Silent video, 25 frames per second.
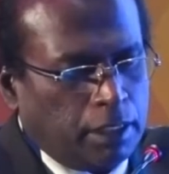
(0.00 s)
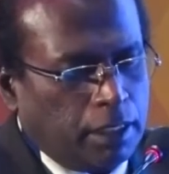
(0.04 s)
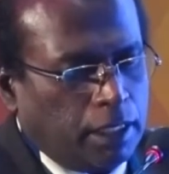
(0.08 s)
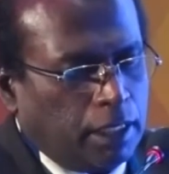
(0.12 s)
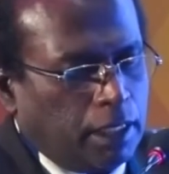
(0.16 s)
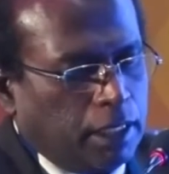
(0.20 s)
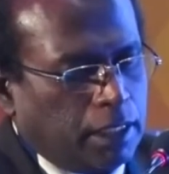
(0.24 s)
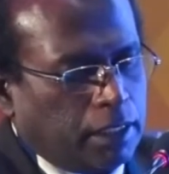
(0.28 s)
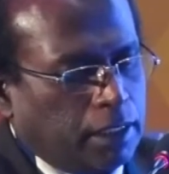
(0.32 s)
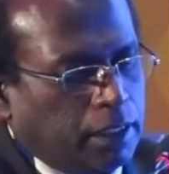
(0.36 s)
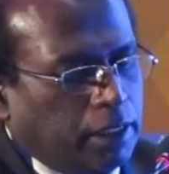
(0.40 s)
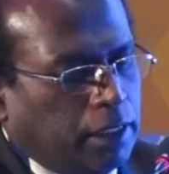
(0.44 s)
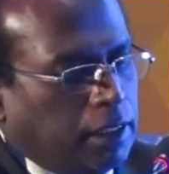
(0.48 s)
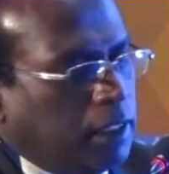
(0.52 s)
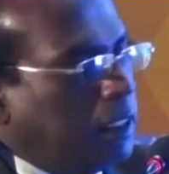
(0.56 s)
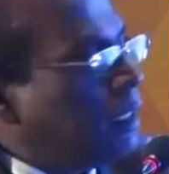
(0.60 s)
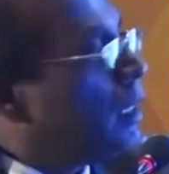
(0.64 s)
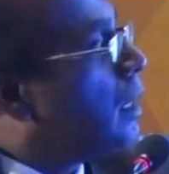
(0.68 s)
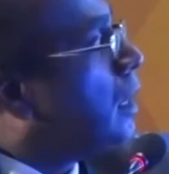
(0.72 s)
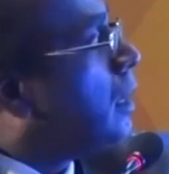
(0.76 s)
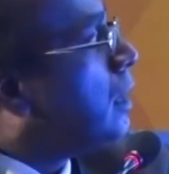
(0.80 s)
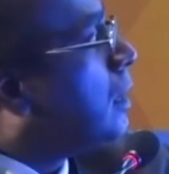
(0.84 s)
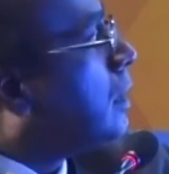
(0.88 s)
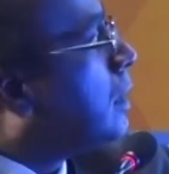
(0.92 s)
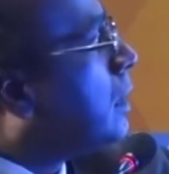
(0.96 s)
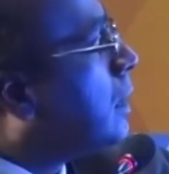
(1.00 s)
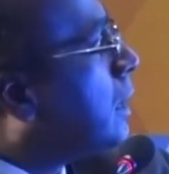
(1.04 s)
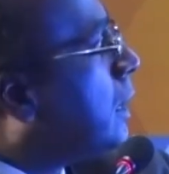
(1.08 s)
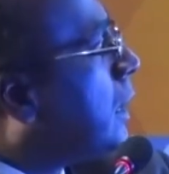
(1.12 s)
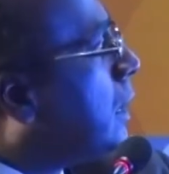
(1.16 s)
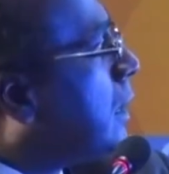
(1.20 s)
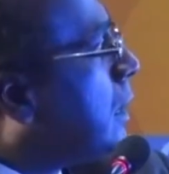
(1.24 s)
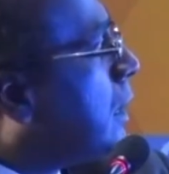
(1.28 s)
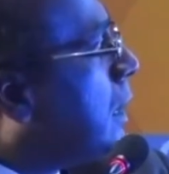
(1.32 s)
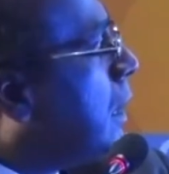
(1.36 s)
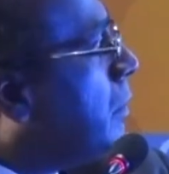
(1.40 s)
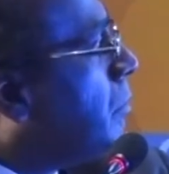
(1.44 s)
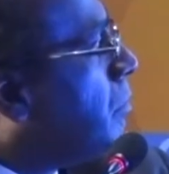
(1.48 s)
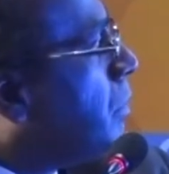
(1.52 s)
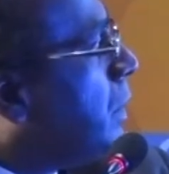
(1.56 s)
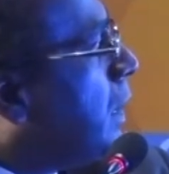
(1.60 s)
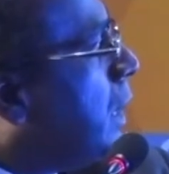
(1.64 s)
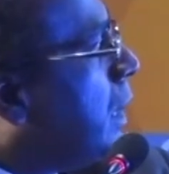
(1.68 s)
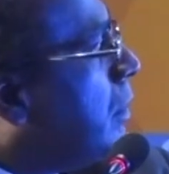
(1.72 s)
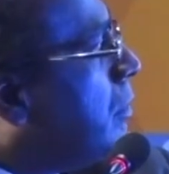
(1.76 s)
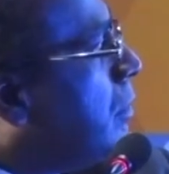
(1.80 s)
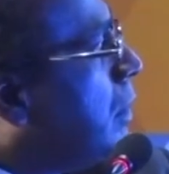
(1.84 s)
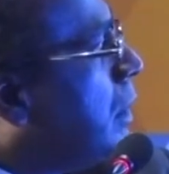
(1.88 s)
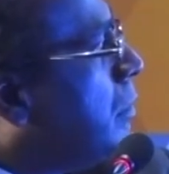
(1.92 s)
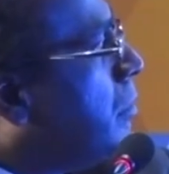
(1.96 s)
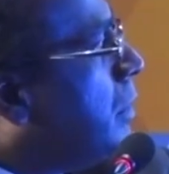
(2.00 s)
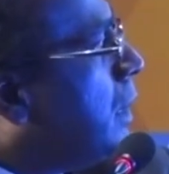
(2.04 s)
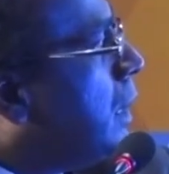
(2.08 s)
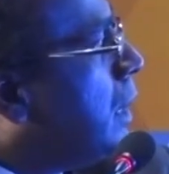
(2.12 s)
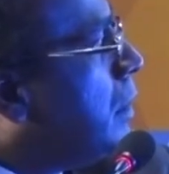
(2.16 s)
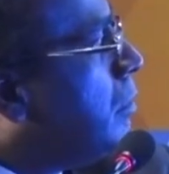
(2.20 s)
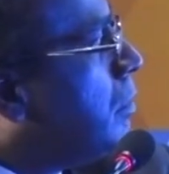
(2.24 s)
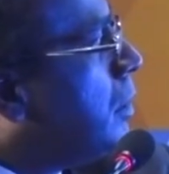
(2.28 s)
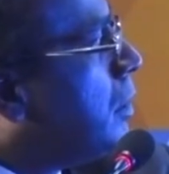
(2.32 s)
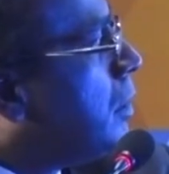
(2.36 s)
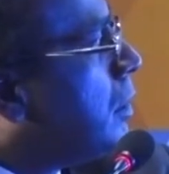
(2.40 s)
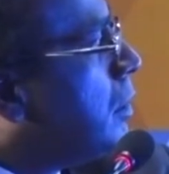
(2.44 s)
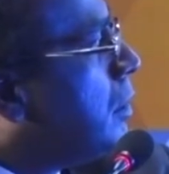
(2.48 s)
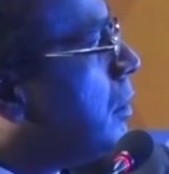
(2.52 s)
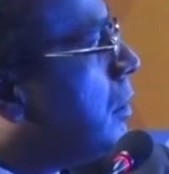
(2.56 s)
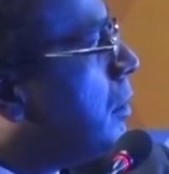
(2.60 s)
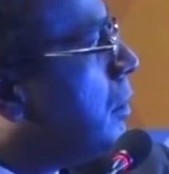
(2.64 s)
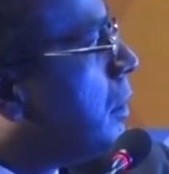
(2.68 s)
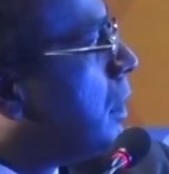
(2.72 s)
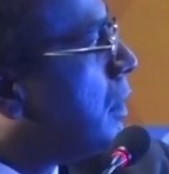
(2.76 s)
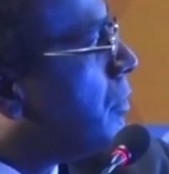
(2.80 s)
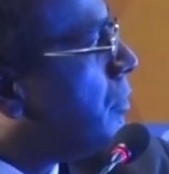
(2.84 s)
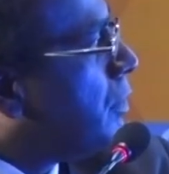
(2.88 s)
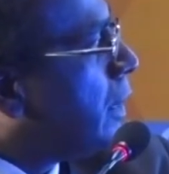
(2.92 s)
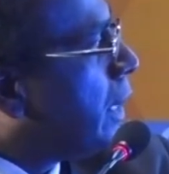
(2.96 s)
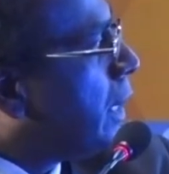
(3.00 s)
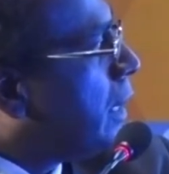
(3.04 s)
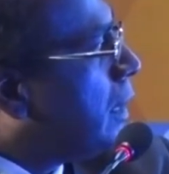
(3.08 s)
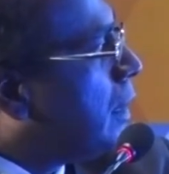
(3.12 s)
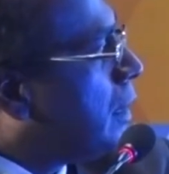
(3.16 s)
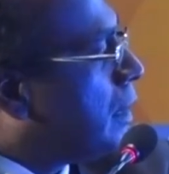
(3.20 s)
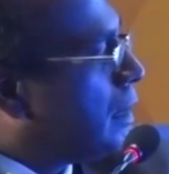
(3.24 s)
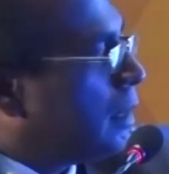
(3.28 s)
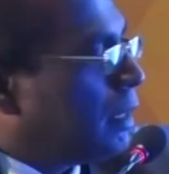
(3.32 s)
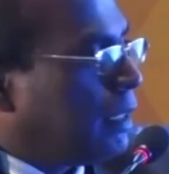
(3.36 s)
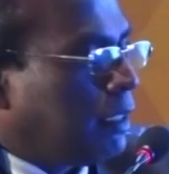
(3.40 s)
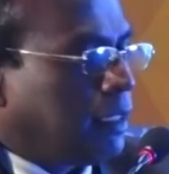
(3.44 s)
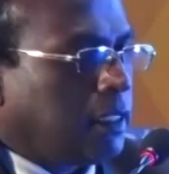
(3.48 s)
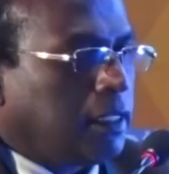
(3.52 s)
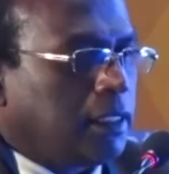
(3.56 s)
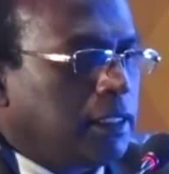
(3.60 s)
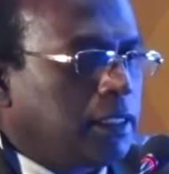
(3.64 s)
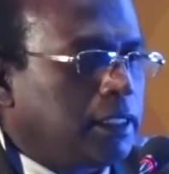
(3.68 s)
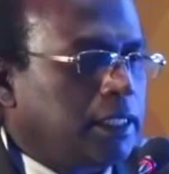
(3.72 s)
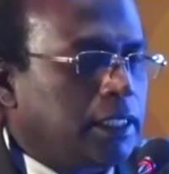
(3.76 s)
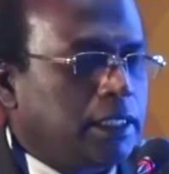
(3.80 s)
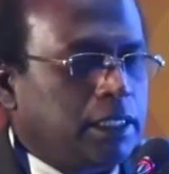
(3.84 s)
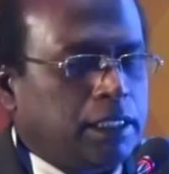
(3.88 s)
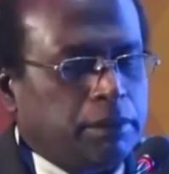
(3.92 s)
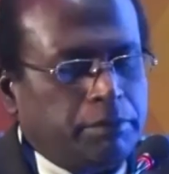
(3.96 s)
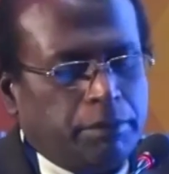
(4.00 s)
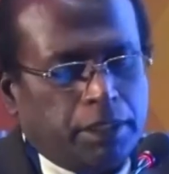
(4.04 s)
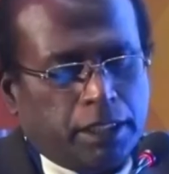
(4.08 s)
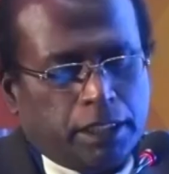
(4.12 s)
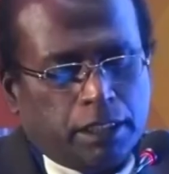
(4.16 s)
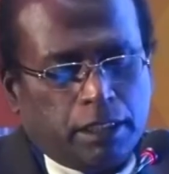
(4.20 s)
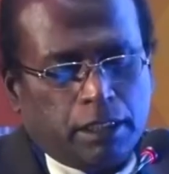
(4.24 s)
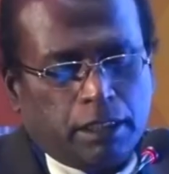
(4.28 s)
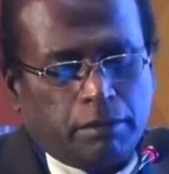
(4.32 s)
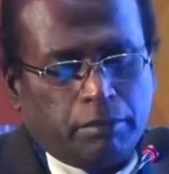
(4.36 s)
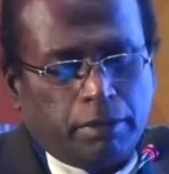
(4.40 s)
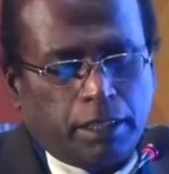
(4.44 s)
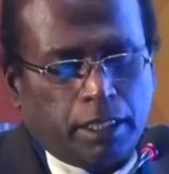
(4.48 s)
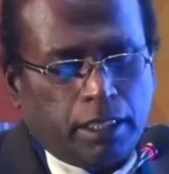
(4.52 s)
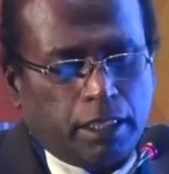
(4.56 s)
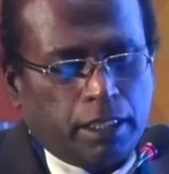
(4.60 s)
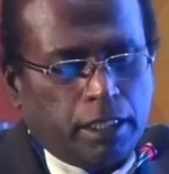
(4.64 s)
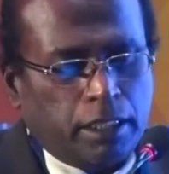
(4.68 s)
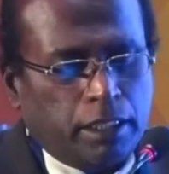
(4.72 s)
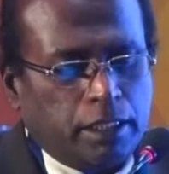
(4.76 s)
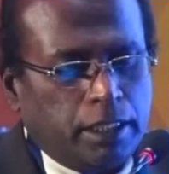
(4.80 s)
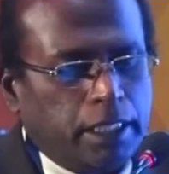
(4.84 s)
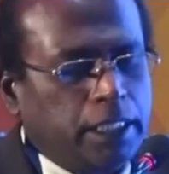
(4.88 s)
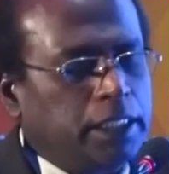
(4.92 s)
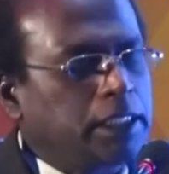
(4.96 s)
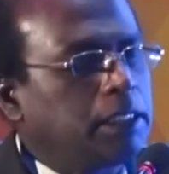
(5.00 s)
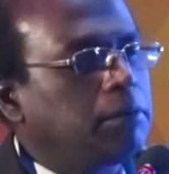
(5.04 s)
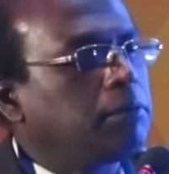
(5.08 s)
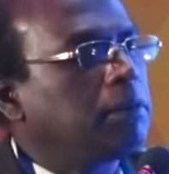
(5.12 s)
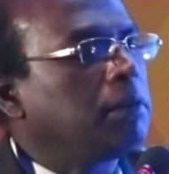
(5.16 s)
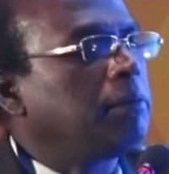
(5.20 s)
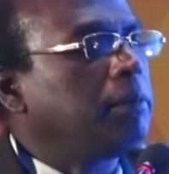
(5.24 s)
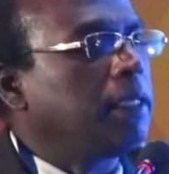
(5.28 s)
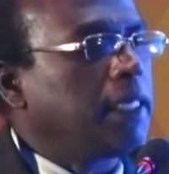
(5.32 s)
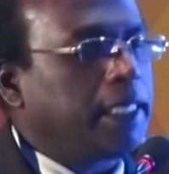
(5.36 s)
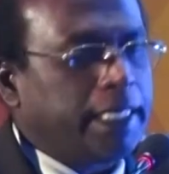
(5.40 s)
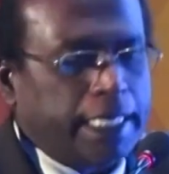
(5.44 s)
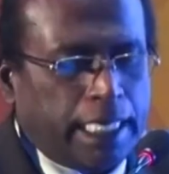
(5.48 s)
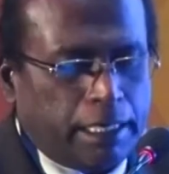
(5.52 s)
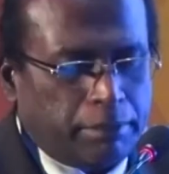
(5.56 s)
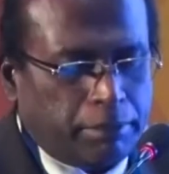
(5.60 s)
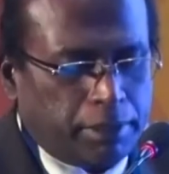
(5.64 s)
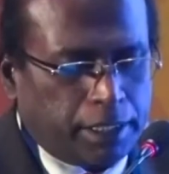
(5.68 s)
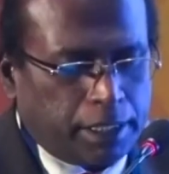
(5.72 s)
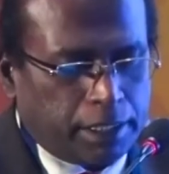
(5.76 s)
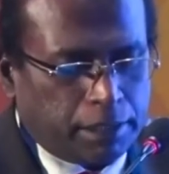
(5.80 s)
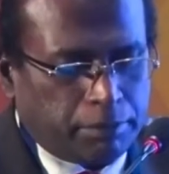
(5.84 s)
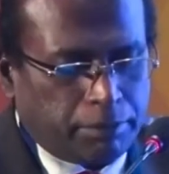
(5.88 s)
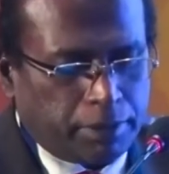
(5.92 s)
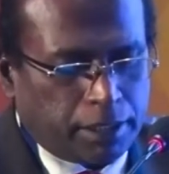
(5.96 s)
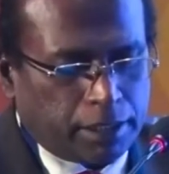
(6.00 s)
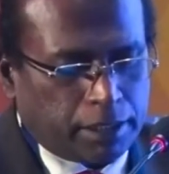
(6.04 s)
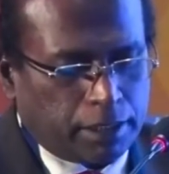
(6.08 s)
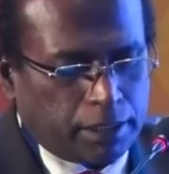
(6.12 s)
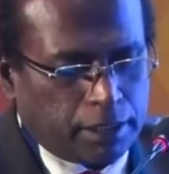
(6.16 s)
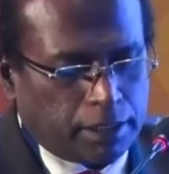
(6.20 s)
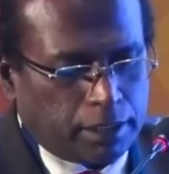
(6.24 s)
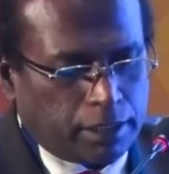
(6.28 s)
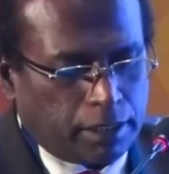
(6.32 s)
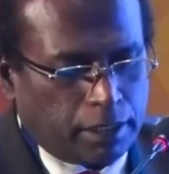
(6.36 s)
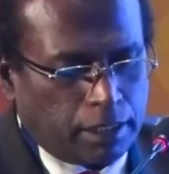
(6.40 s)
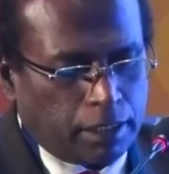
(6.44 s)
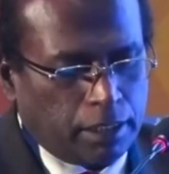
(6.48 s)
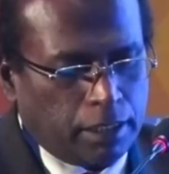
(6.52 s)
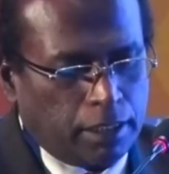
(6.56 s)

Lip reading: And the stress MPA will be able to refine the risk estimation in asymptomatic diabetes patients.